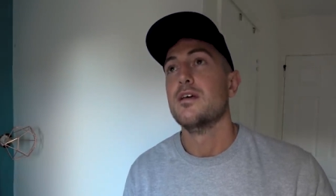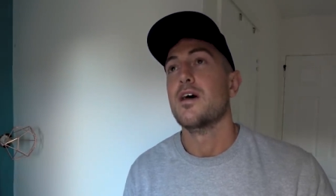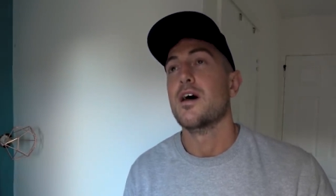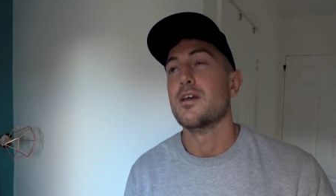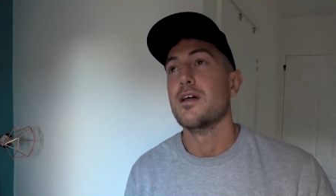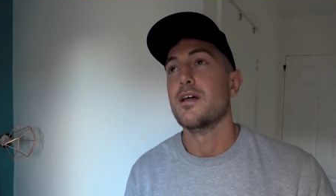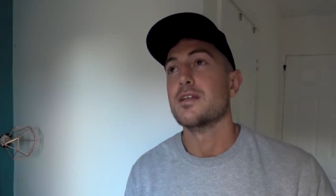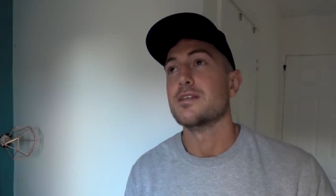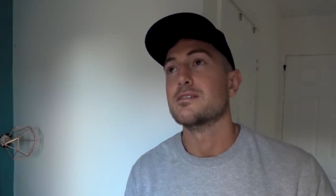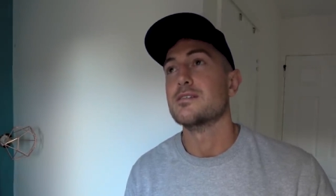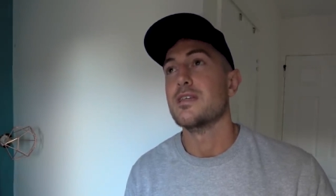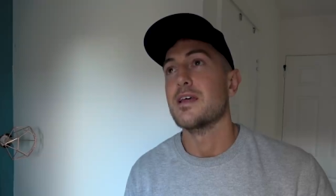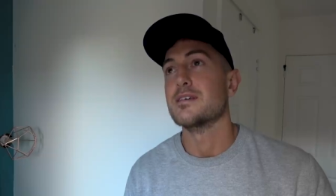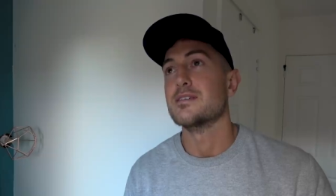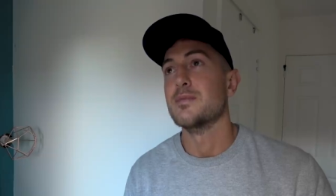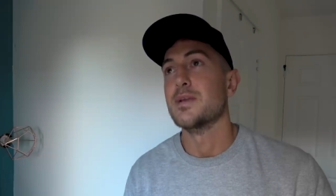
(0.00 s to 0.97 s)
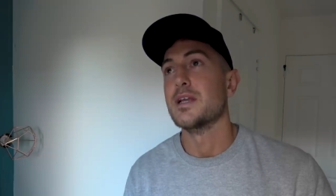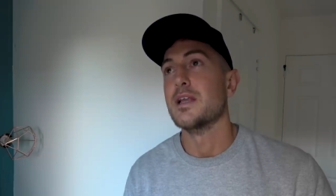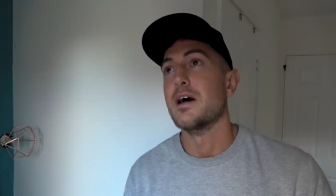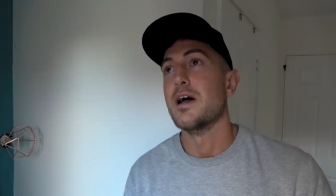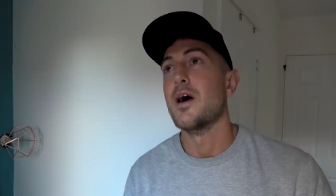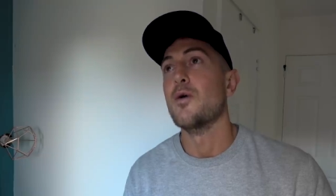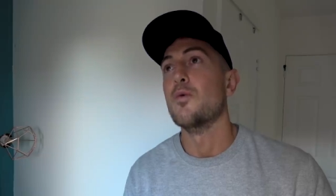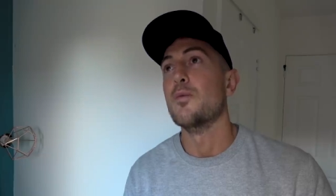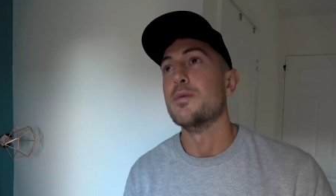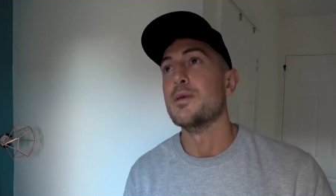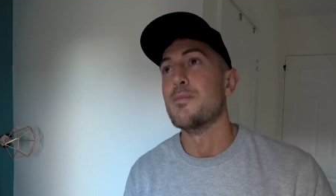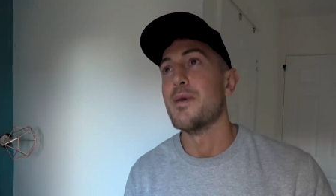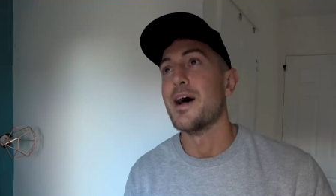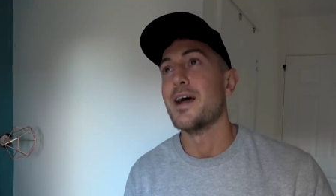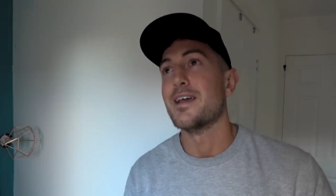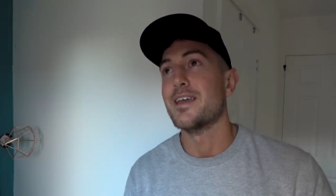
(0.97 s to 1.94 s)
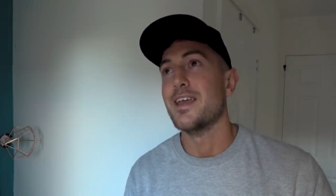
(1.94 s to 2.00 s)
that's a big lie. I will be
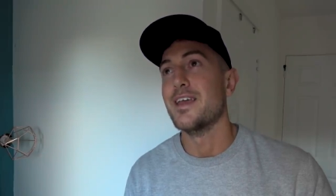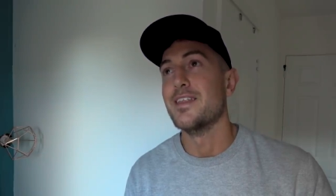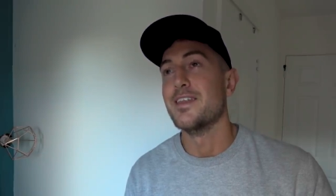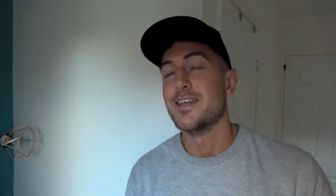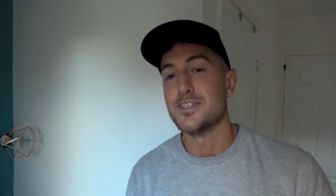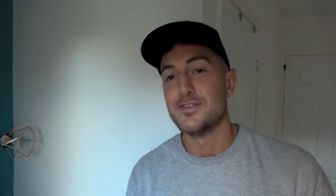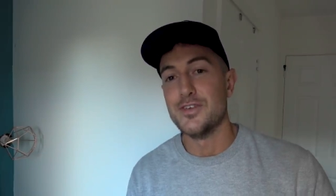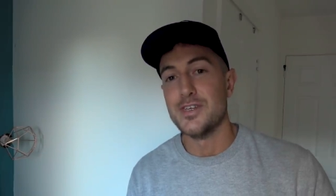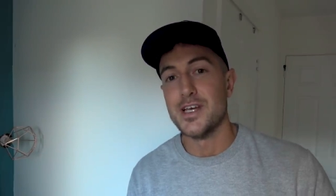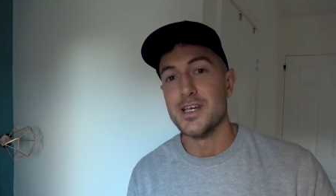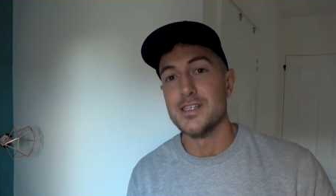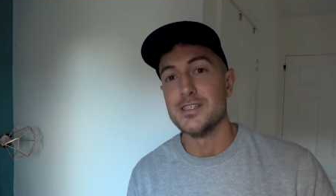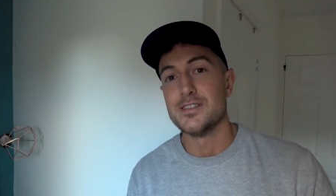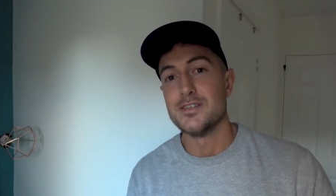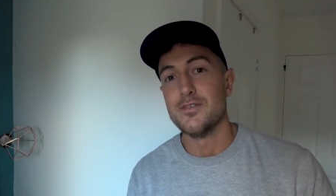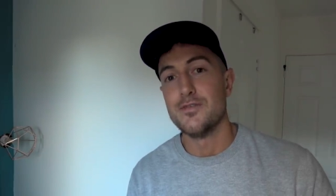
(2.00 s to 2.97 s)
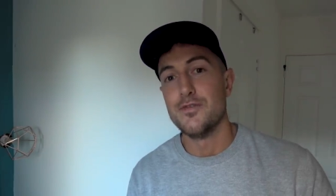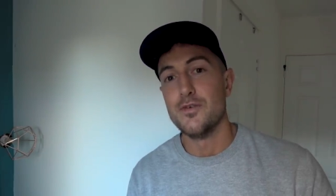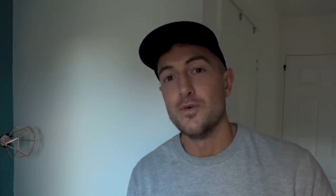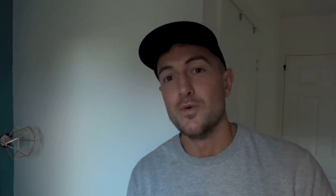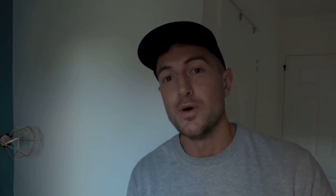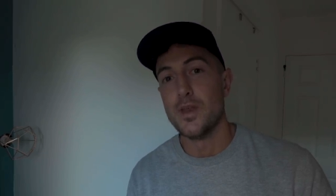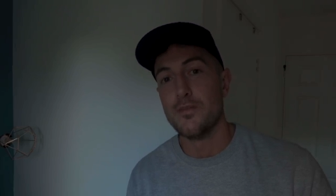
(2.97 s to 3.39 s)
back in the next few days for